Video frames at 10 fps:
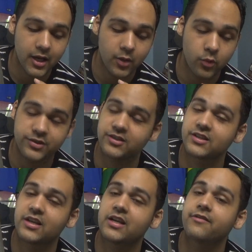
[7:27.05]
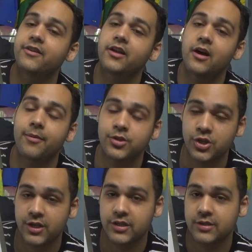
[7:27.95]
wasn't given the
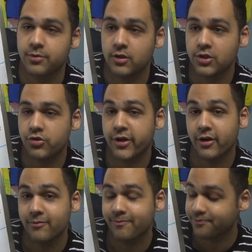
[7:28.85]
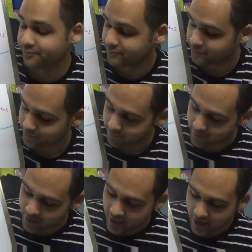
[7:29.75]
opportunity to pull the trigger.
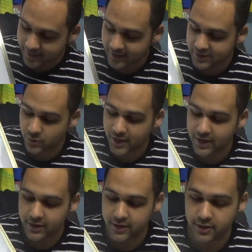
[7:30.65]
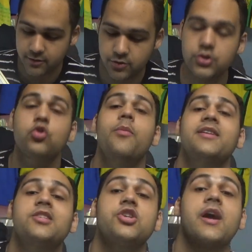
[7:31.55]
And that is why the two
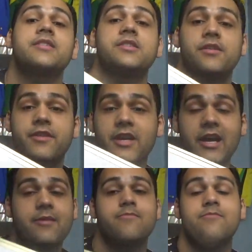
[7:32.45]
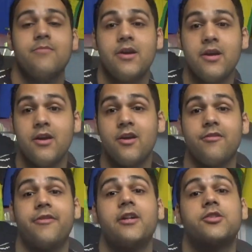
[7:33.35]
best chances of the game
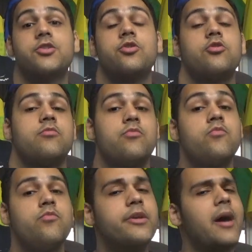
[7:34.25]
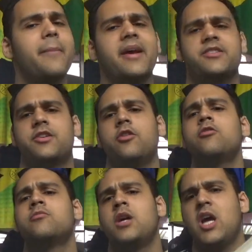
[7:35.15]
fell to not Mexico,
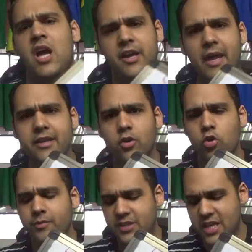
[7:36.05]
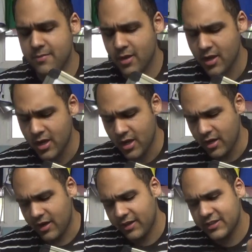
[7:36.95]
not the home team,
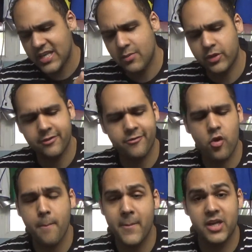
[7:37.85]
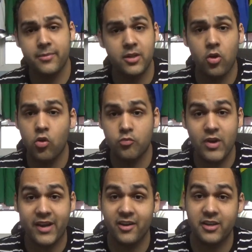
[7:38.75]
not the team with a formidable home
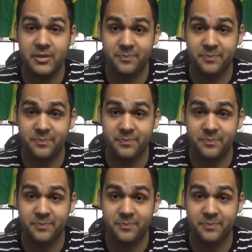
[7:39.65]
record